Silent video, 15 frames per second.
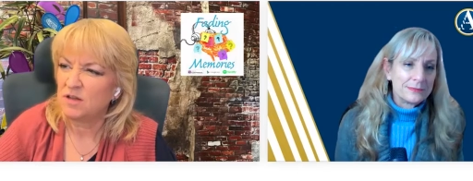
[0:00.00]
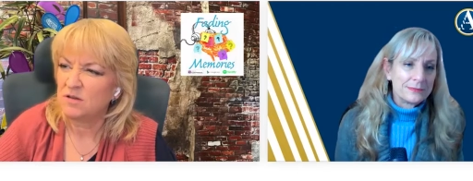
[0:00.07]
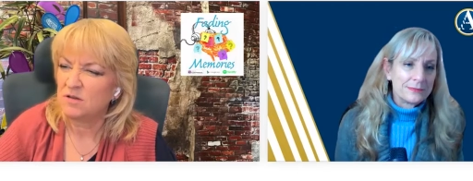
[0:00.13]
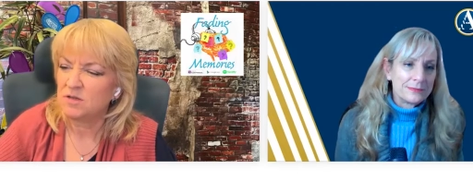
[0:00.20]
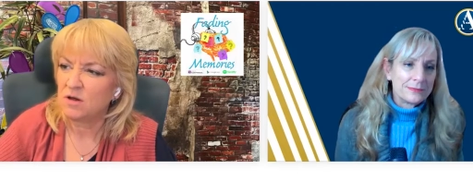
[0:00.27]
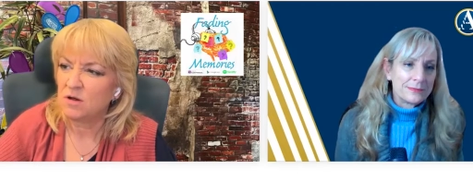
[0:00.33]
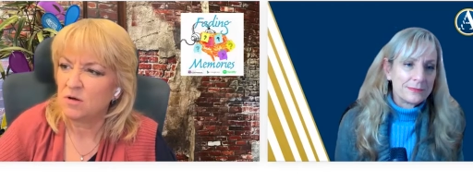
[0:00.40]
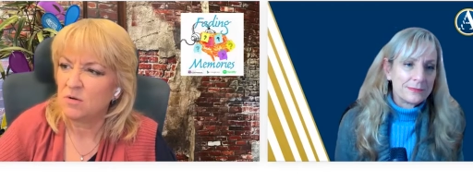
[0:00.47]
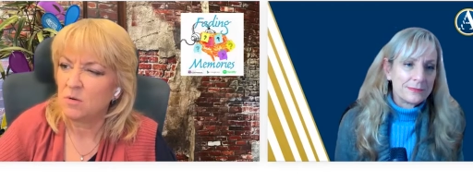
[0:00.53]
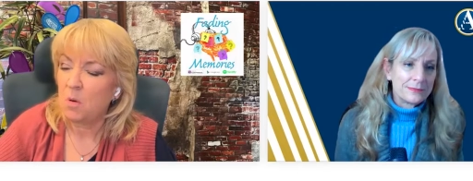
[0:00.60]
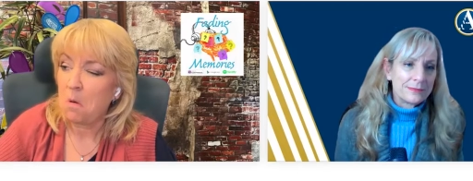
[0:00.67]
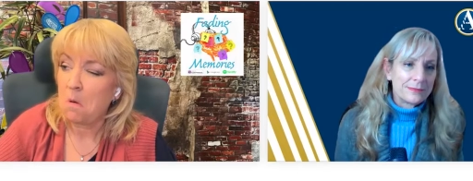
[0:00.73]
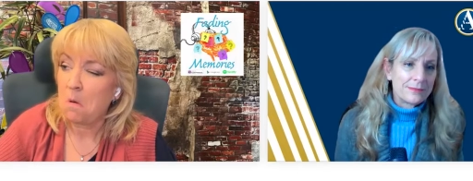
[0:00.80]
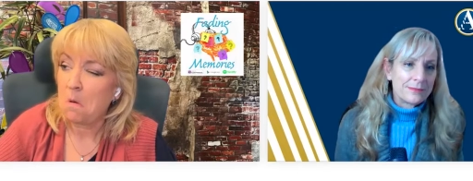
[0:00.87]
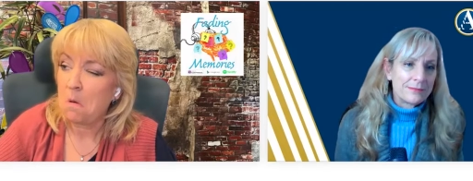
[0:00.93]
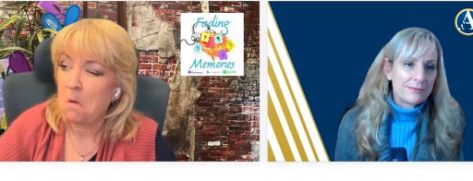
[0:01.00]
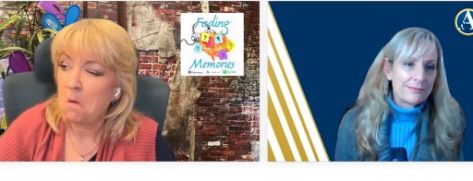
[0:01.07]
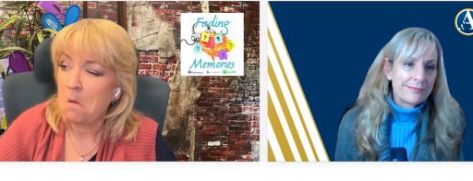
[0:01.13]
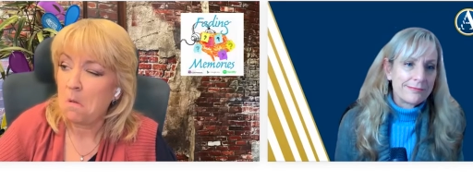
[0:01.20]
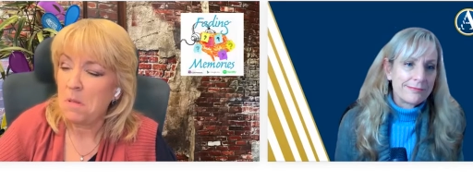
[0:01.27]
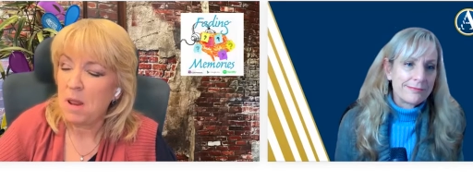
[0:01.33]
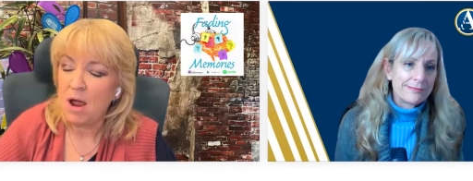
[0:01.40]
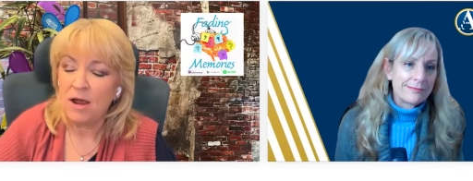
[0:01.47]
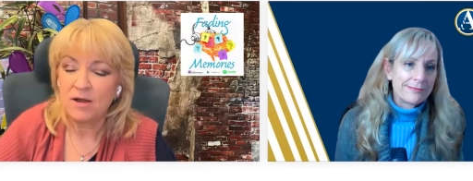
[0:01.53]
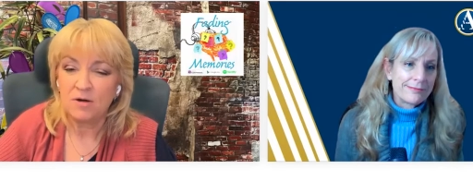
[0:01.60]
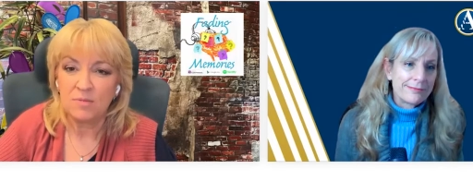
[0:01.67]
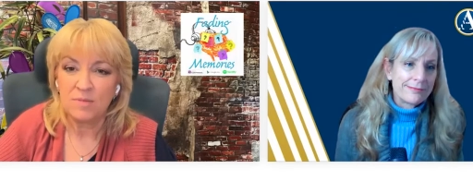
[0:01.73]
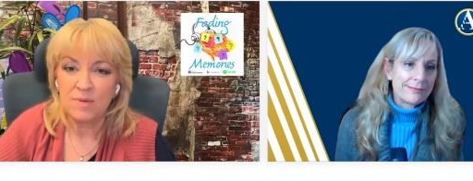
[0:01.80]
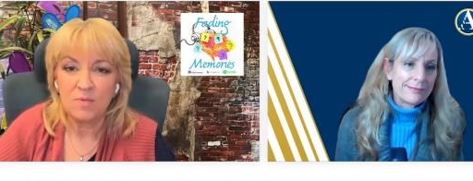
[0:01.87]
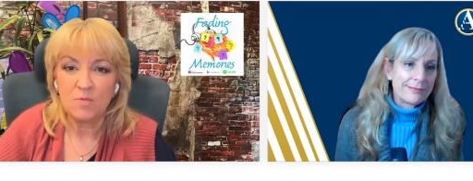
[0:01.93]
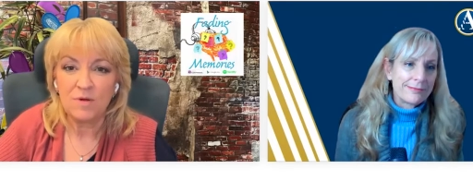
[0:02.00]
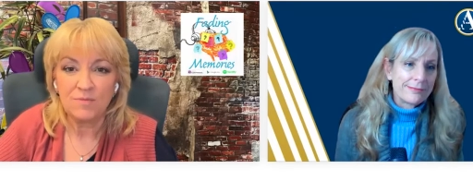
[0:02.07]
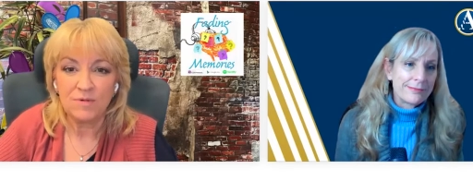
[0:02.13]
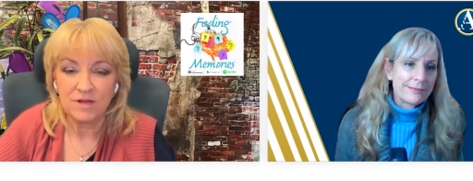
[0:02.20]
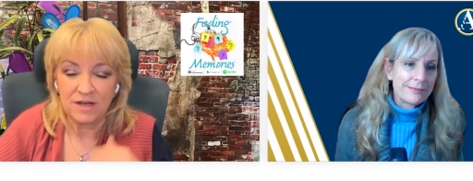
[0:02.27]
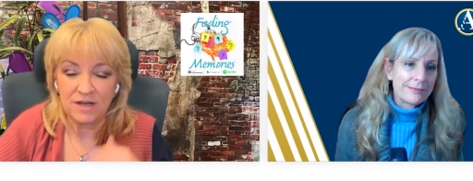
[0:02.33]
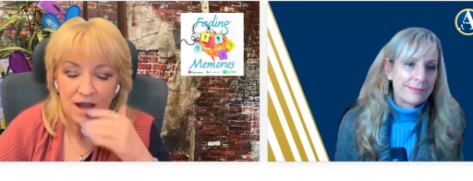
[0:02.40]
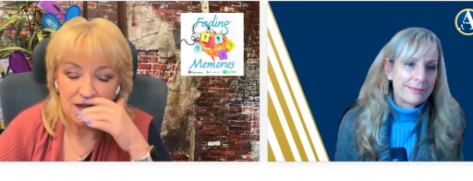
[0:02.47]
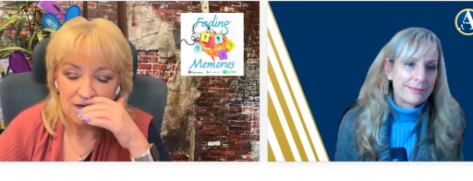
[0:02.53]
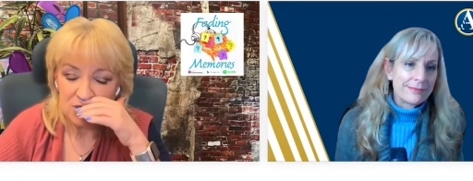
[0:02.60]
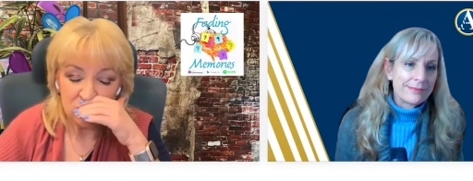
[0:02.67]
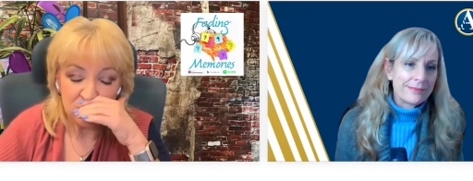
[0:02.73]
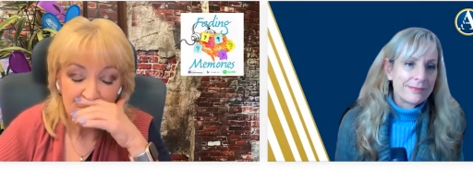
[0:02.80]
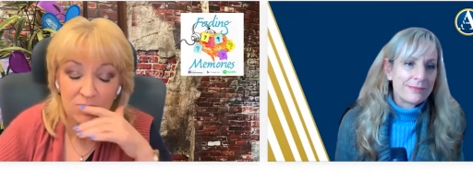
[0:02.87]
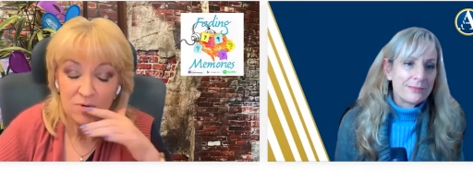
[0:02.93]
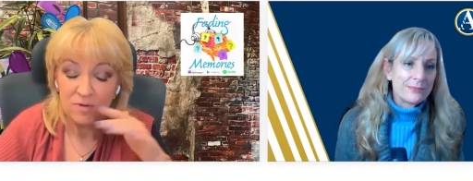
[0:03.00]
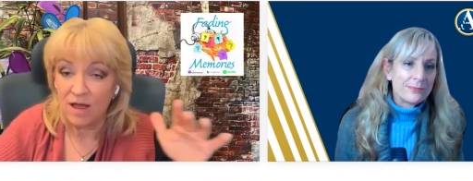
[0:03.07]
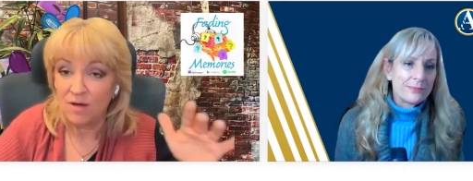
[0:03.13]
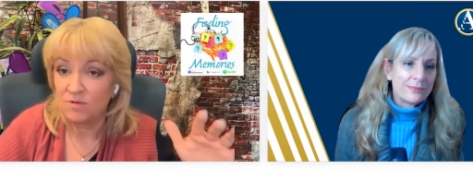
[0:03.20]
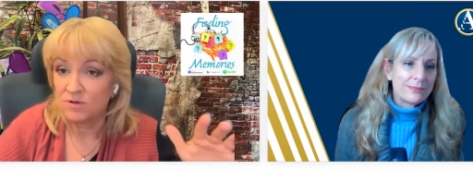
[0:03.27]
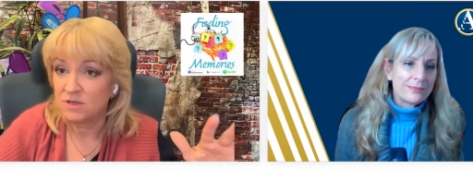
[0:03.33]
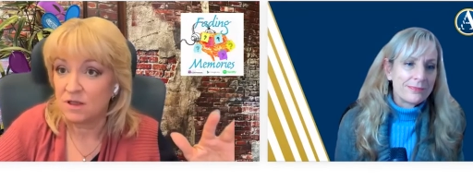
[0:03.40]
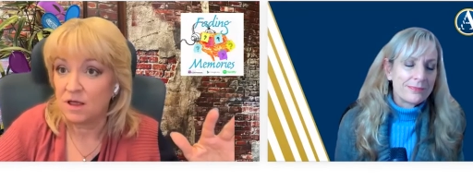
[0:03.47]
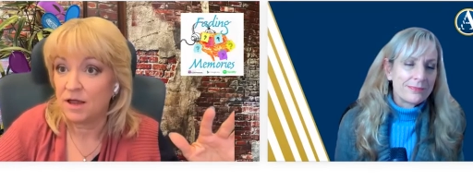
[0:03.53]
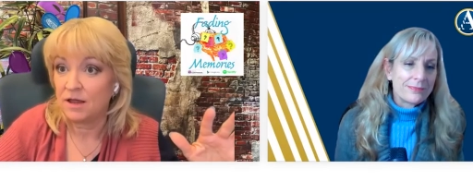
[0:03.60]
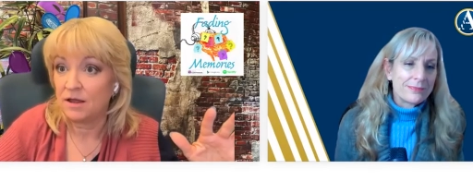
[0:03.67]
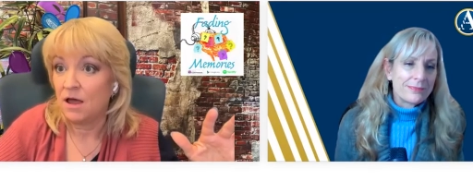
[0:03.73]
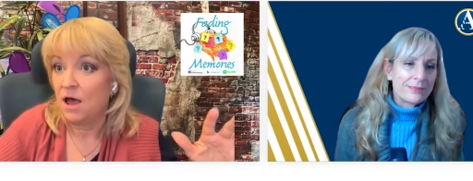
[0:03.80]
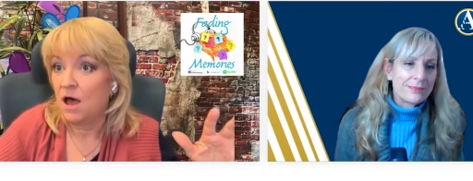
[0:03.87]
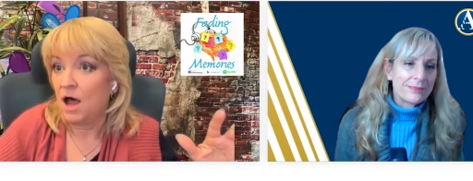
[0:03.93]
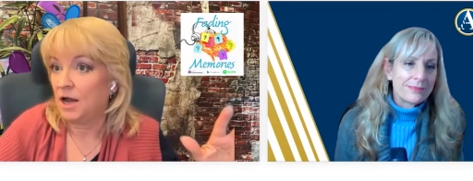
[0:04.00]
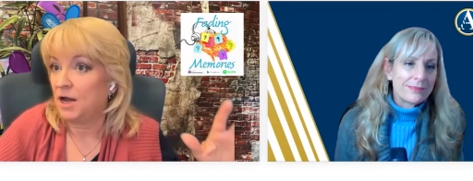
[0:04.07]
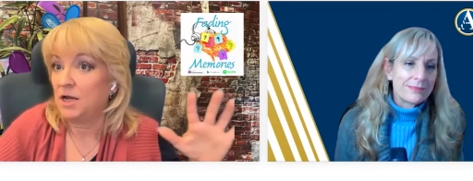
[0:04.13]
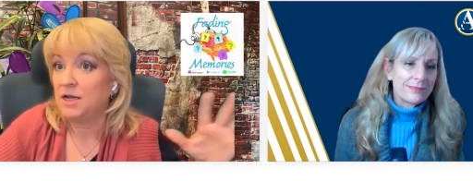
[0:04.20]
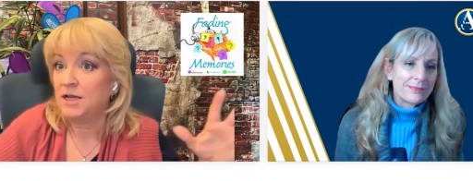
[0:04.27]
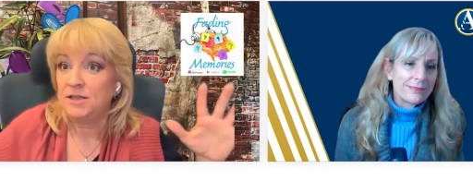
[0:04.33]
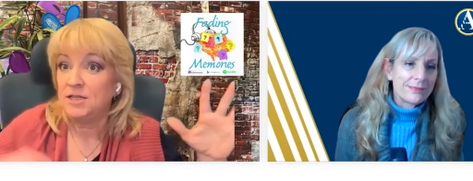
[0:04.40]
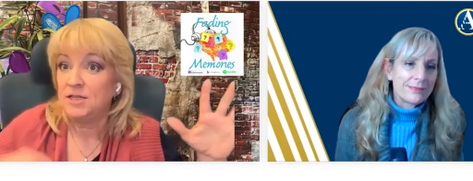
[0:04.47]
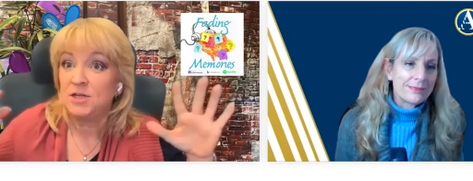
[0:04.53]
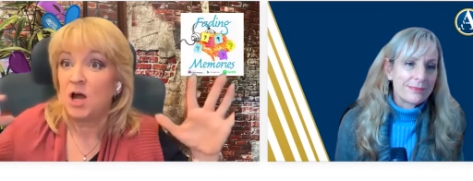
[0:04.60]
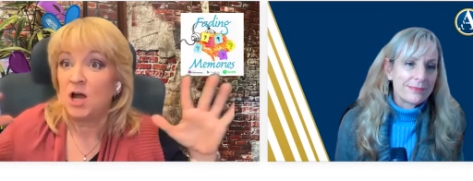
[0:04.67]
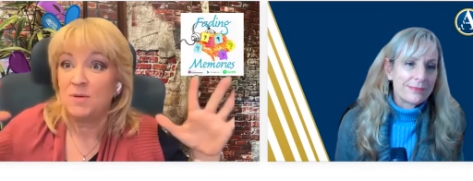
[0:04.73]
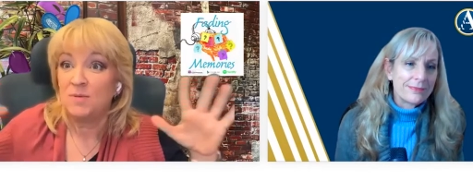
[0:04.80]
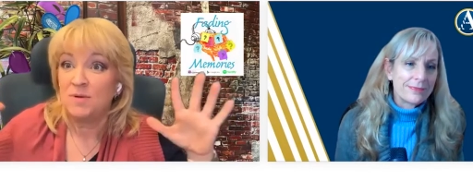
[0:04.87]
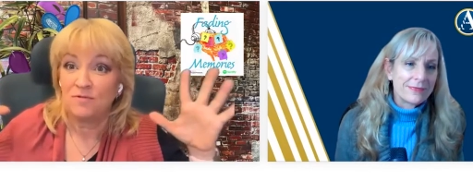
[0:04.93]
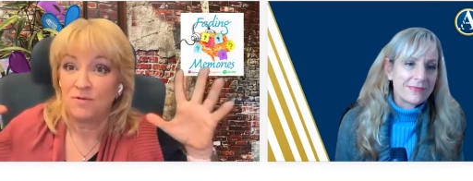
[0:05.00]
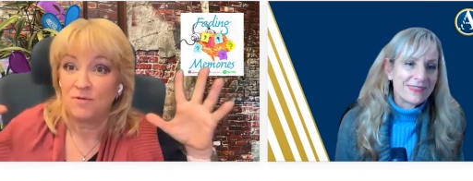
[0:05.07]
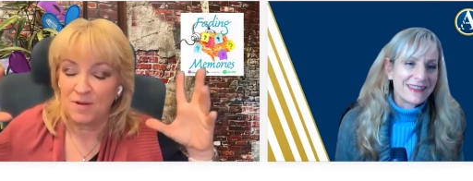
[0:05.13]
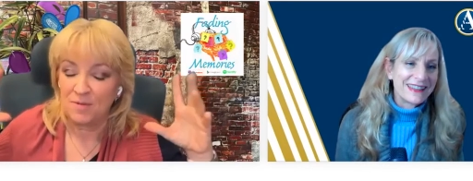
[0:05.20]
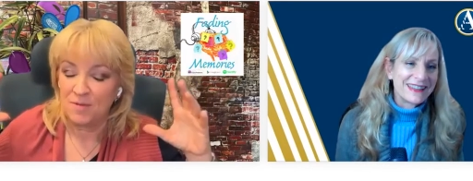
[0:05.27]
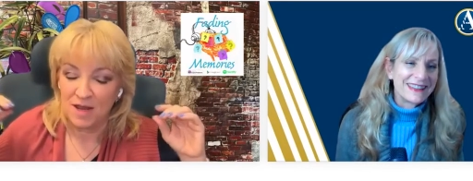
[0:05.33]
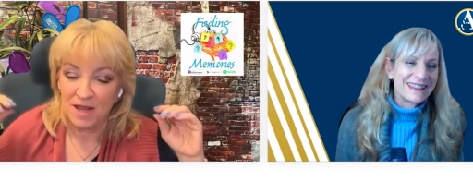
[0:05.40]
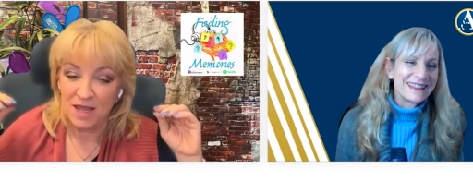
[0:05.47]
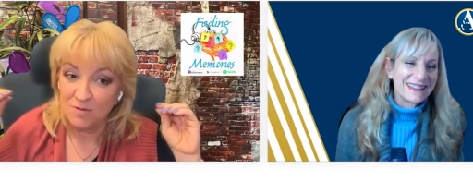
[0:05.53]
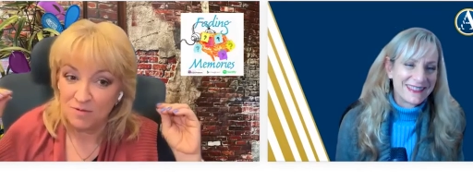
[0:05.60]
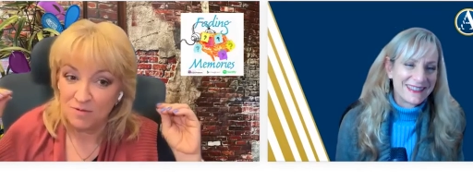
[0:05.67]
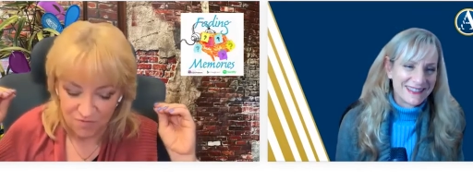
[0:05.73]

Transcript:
Speaker 1: in. So now I don't remember when we did it. I just remember that was like, I got to get this document from him. He